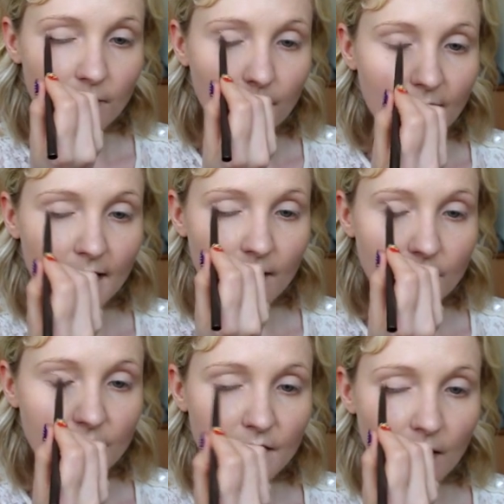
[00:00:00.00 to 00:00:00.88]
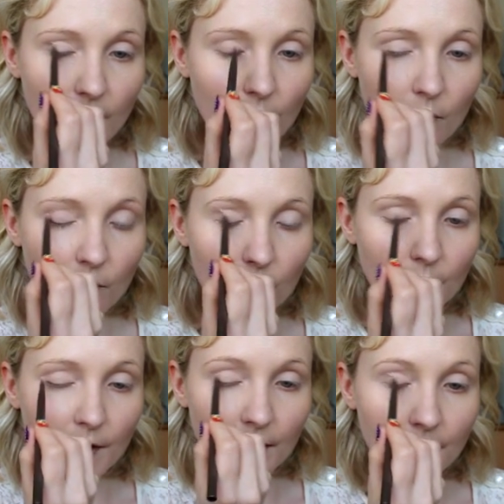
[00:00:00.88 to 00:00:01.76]
from the outside of the
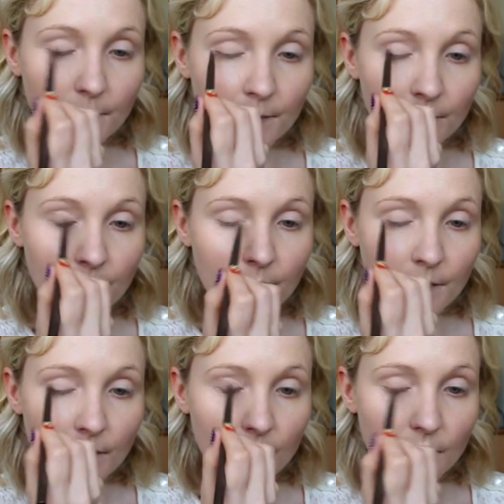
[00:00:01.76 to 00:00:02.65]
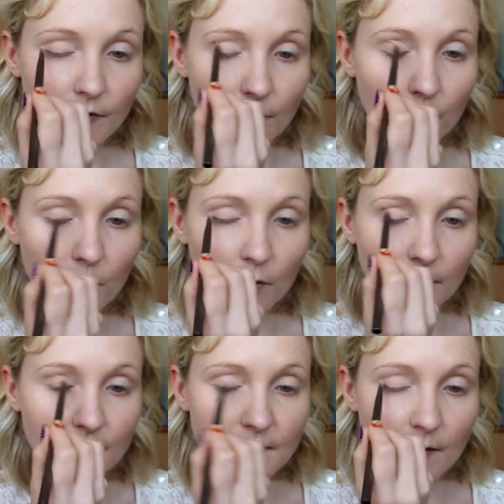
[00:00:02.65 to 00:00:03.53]
corner
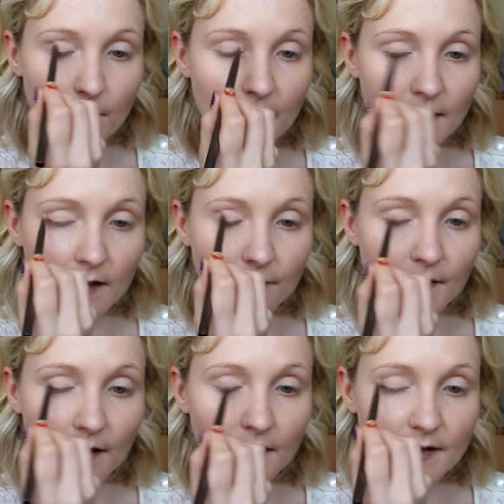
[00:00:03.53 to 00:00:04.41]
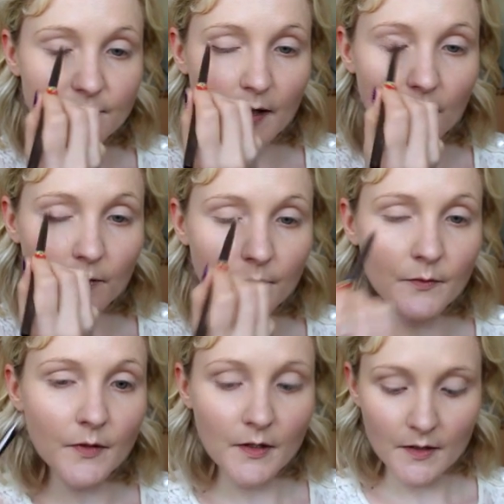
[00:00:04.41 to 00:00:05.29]
towards the middle of the eye as well.
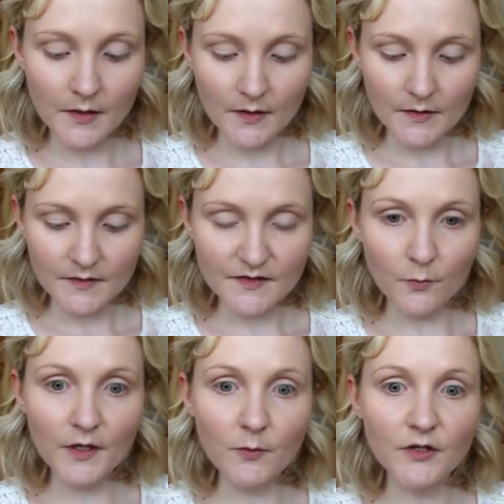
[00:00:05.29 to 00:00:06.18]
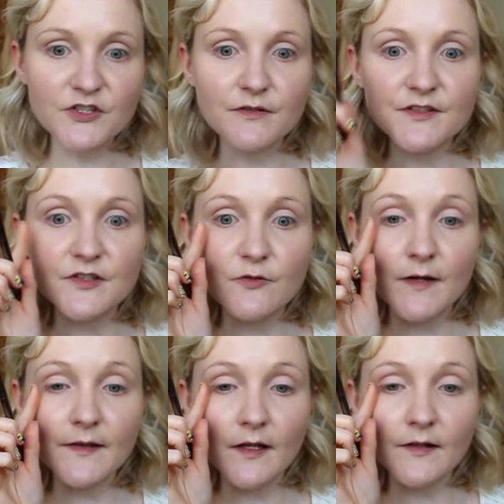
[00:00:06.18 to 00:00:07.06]
So what you want to do is just
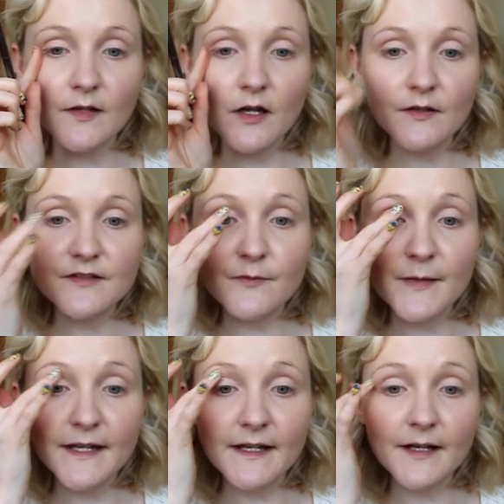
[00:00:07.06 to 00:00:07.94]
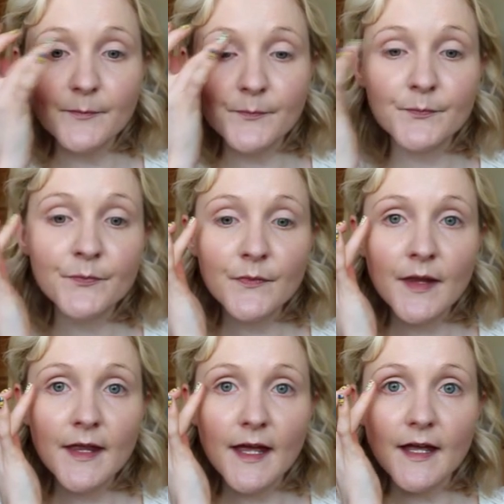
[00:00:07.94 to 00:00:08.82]
create that darkness from here
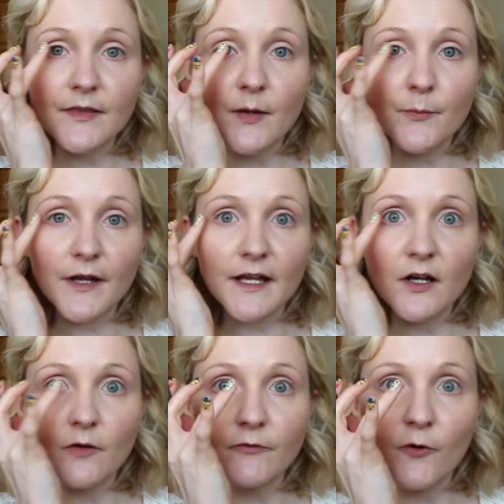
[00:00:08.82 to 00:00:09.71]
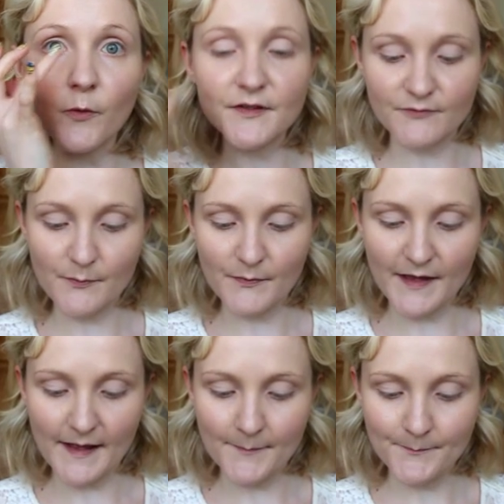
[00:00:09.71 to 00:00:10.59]
and then bring it on forward from
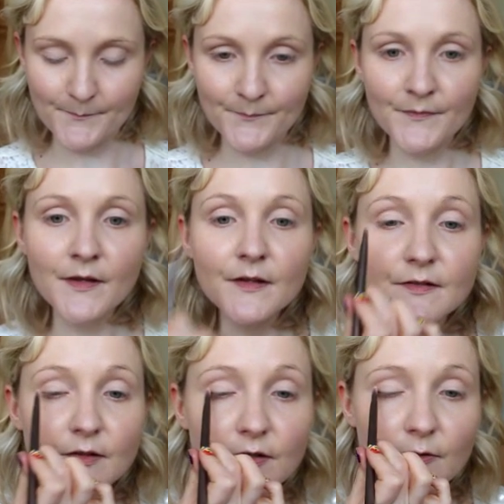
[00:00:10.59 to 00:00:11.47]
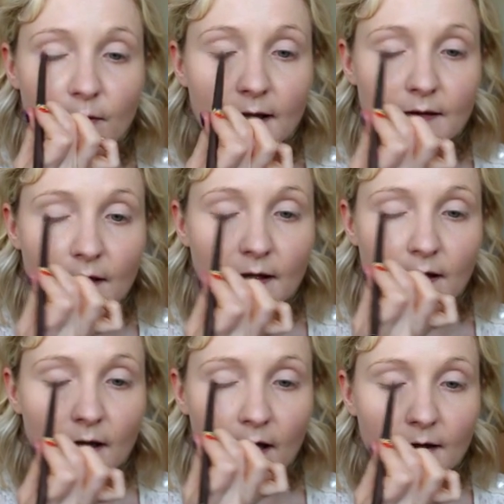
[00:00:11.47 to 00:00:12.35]
there. So it just creates that
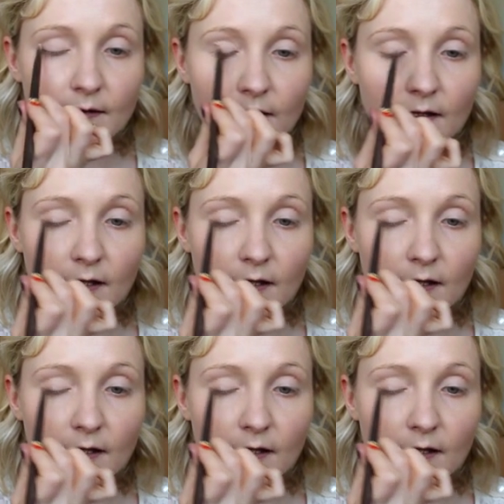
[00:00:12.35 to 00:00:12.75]
nice,